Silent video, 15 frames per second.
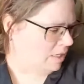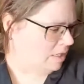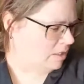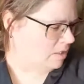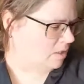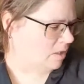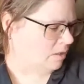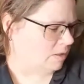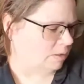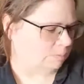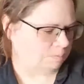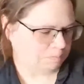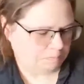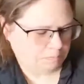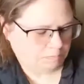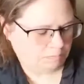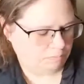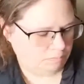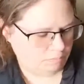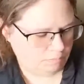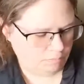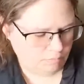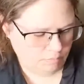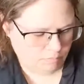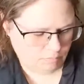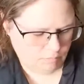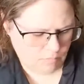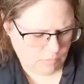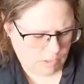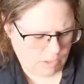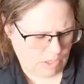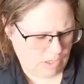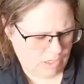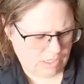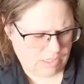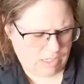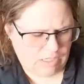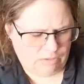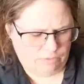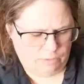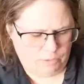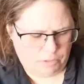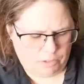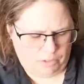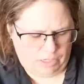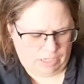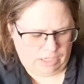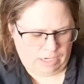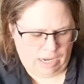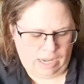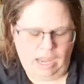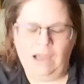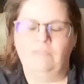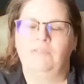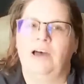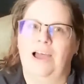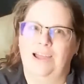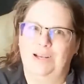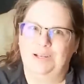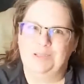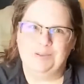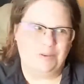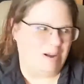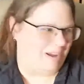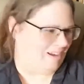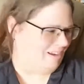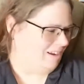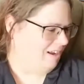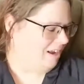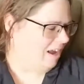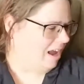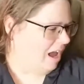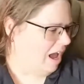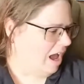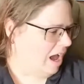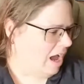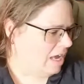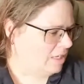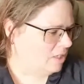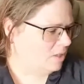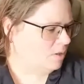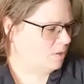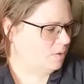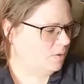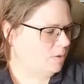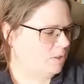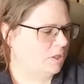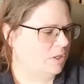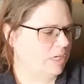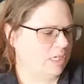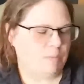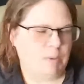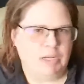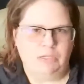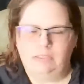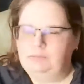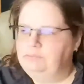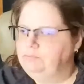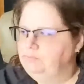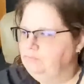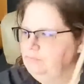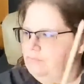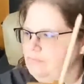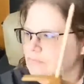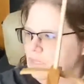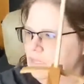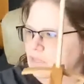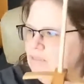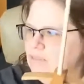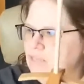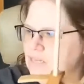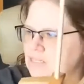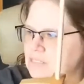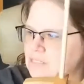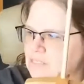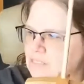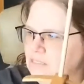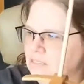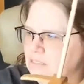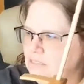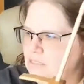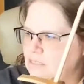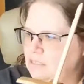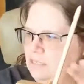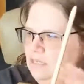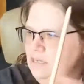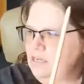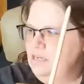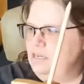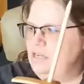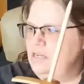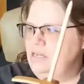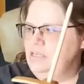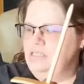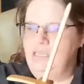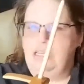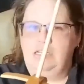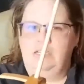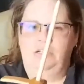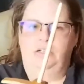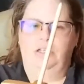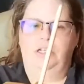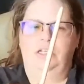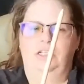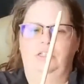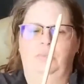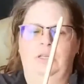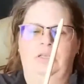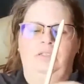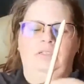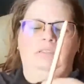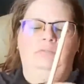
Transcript: so you can see the full screen and not have that in its way. So Turkish spindle. This is a Turkish spindle.